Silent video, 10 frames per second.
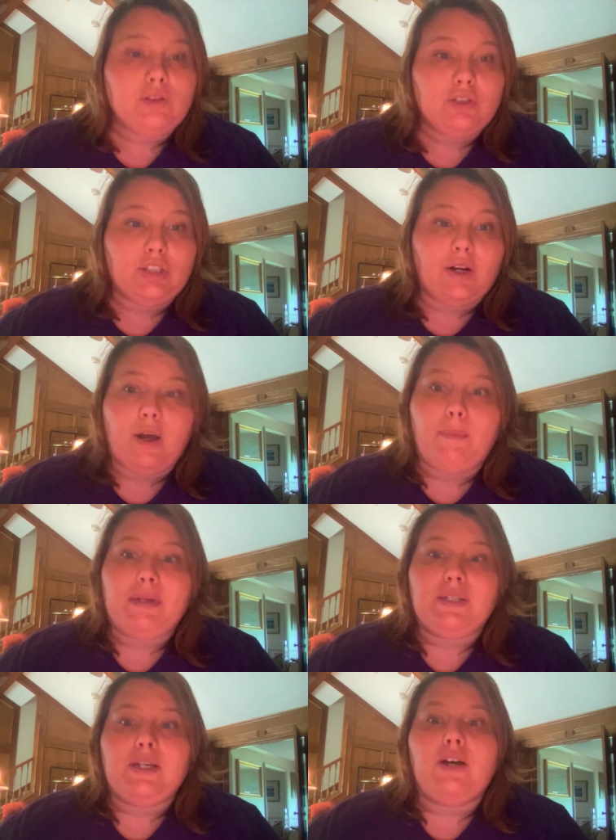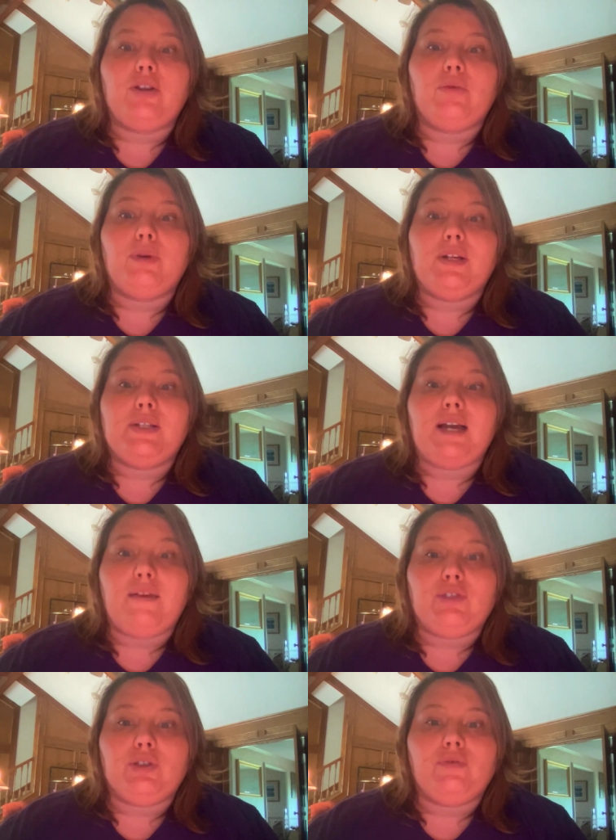shut up as the other was
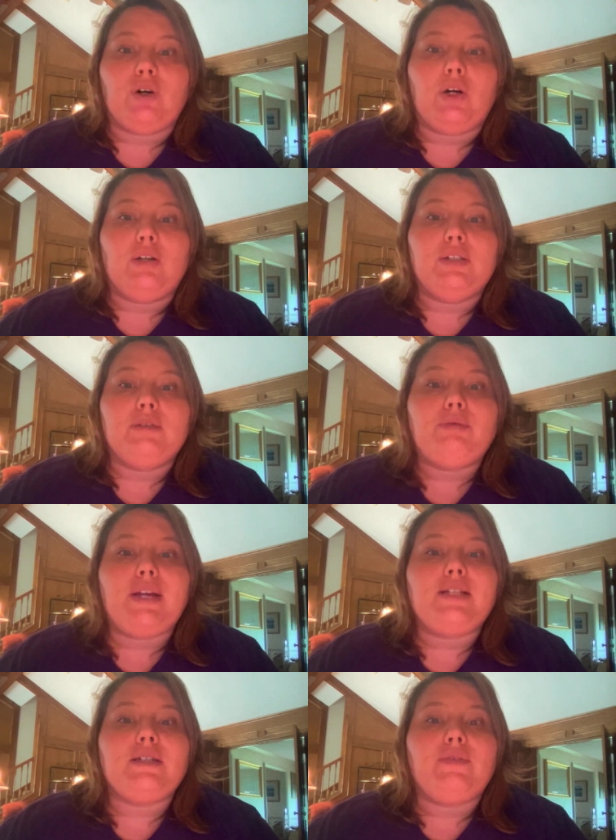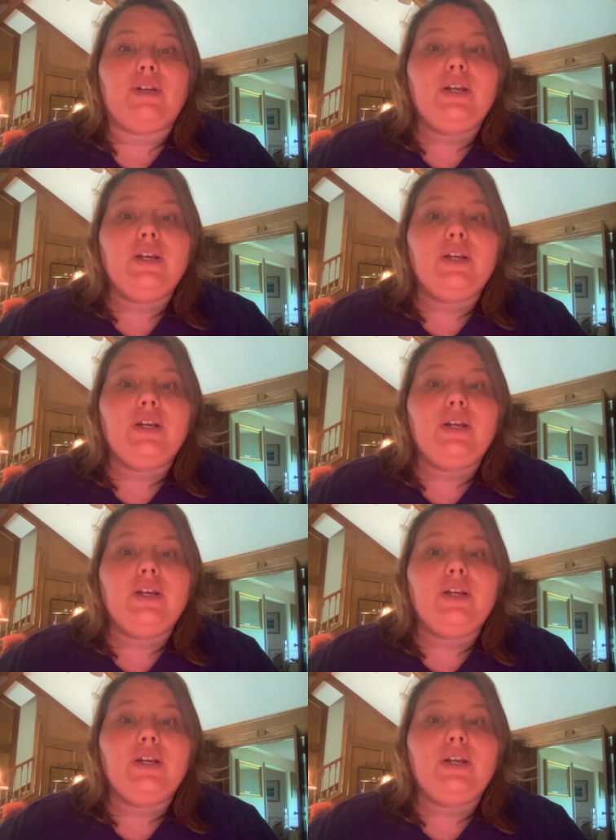after the fall, in a place of